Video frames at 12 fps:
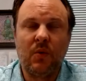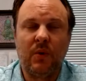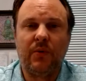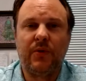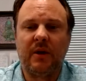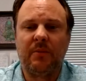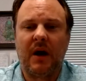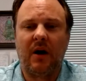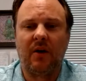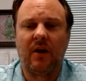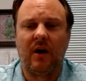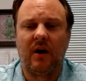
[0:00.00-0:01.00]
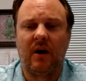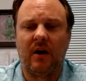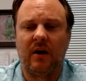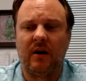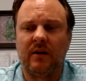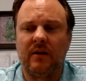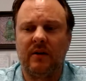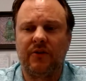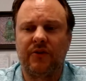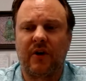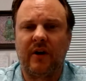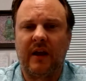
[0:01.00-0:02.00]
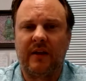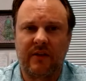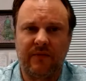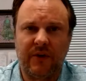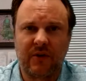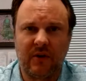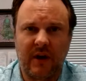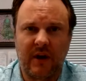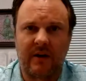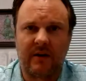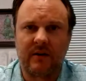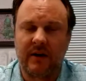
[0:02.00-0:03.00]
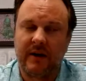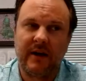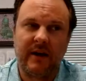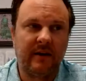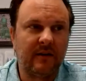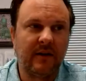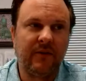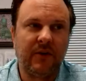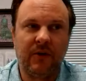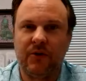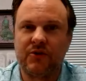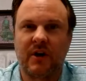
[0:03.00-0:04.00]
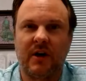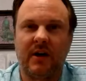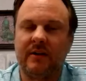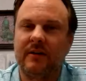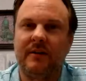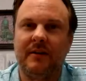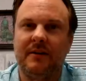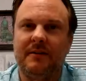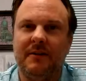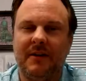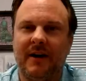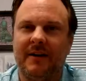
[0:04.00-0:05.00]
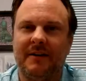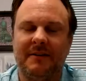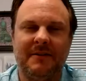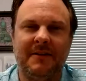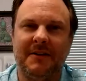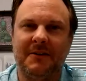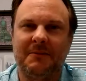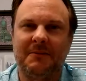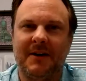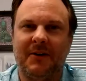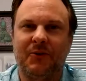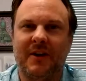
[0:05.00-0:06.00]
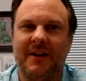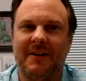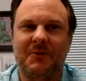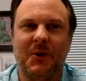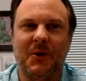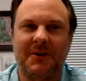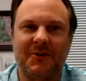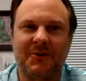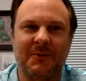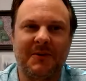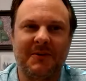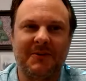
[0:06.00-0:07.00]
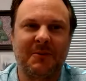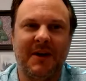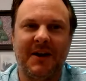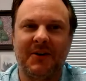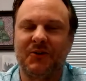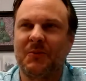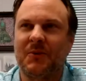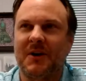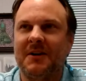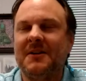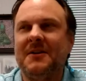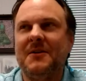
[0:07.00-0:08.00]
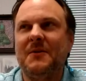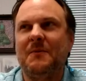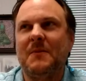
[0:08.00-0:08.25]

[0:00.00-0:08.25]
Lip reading: when we think about our starting at the physical layer, again, Livy knew John, you gotta, I always gotta quote her somehow, somewhere.